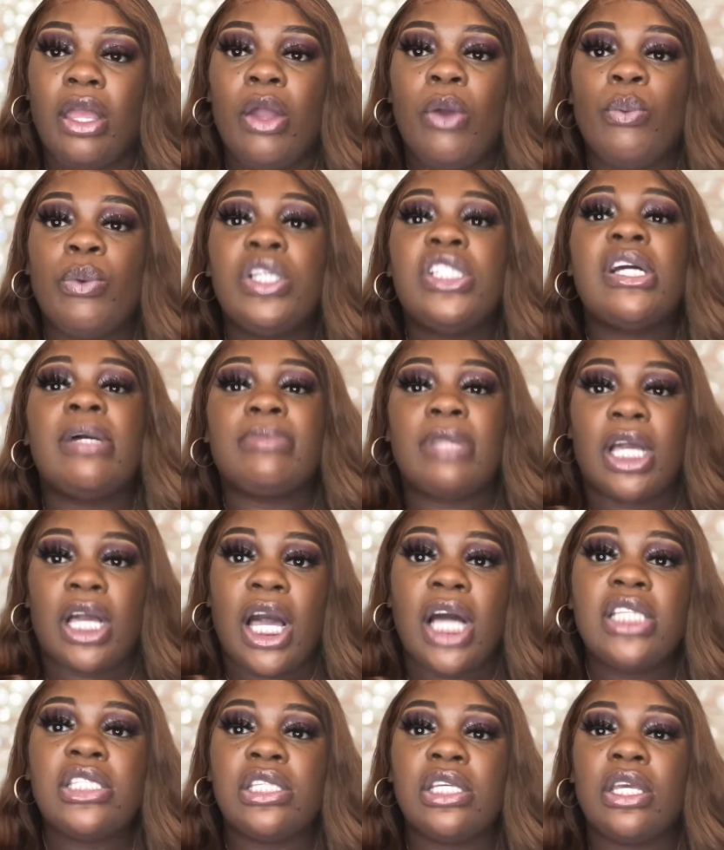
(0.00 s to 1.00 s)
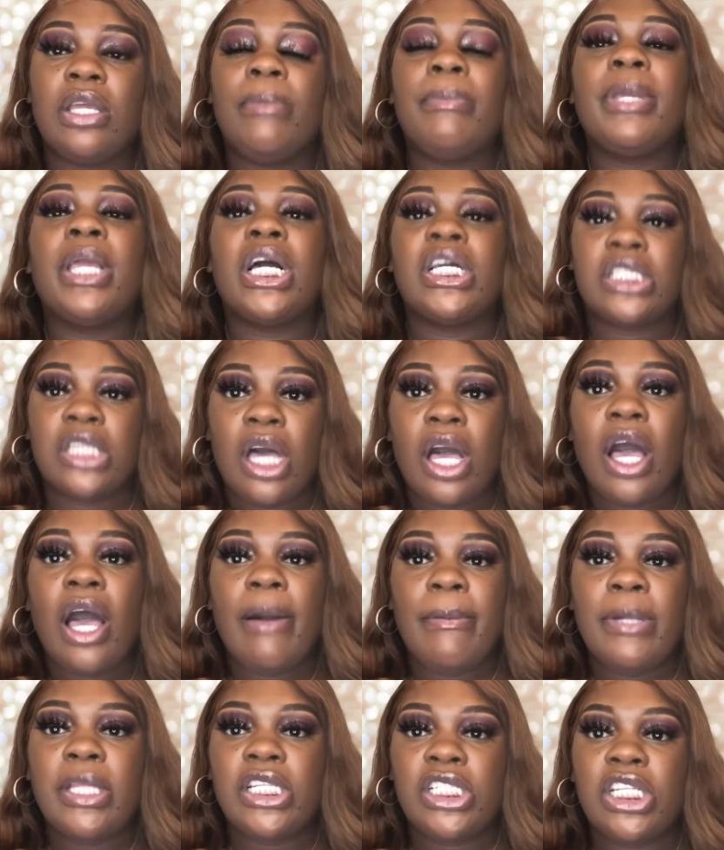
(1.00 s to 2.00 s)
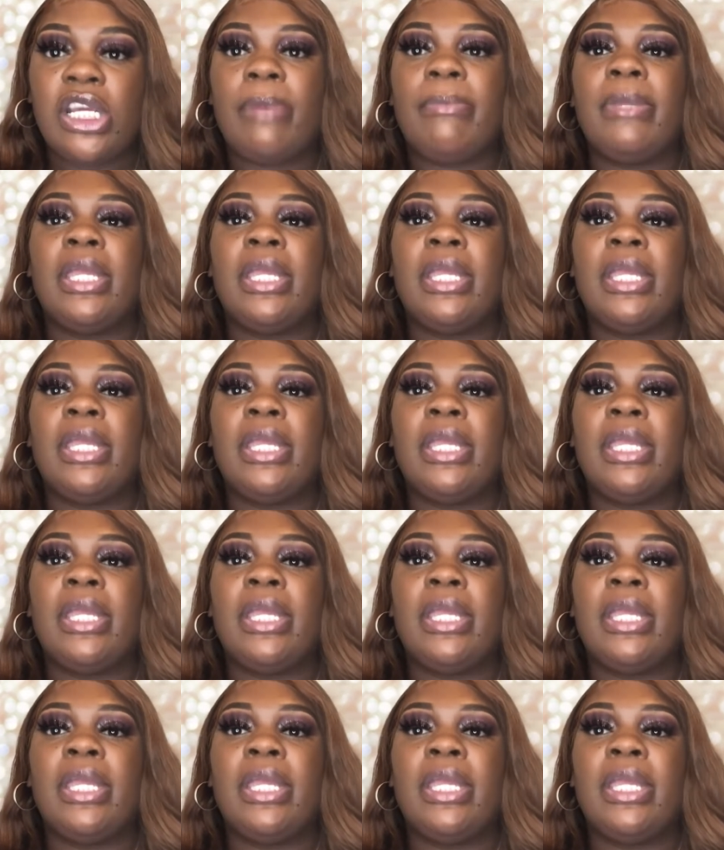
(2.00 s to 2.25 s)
We jumped her cousin because her and her mother jumped